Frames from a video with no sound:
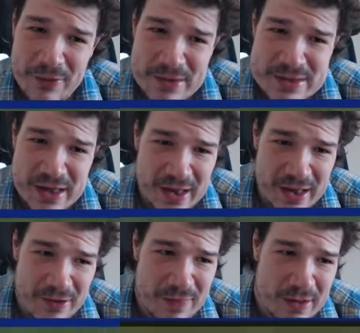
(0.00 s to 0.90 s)

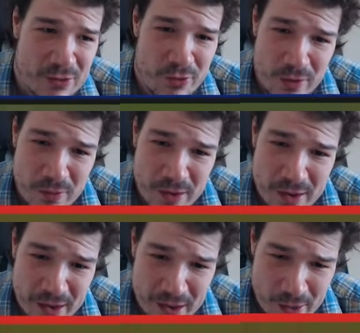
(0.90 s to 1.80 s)
in the Crew.
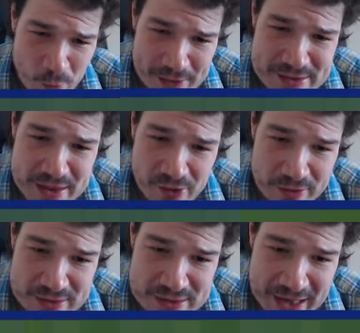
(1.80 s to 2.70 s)
What is the
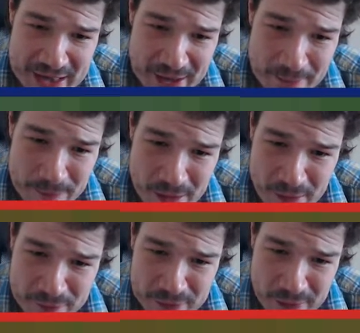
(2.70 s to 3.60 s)
Crew Stadium?
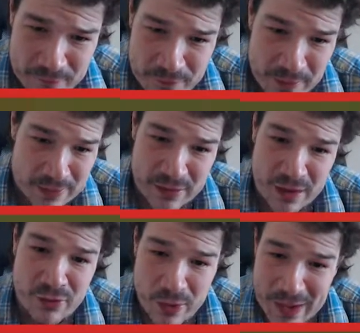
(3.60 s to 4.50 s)
Half time from the
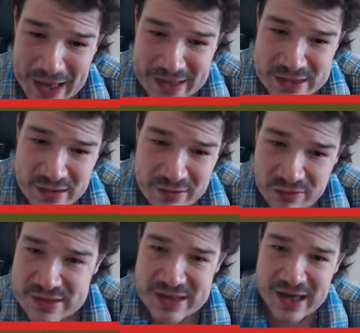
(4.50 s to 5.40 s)
Crew
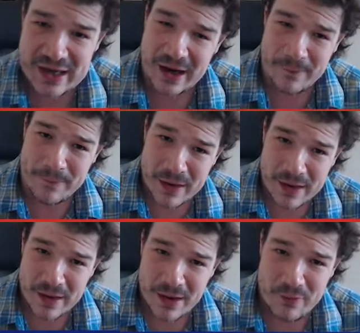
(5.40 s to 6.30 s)
Alexandra Stadium.
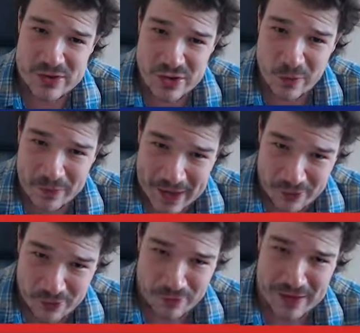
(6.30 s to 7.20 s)
Original
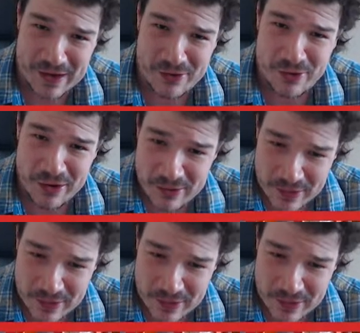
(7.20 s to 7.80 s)
that Crew.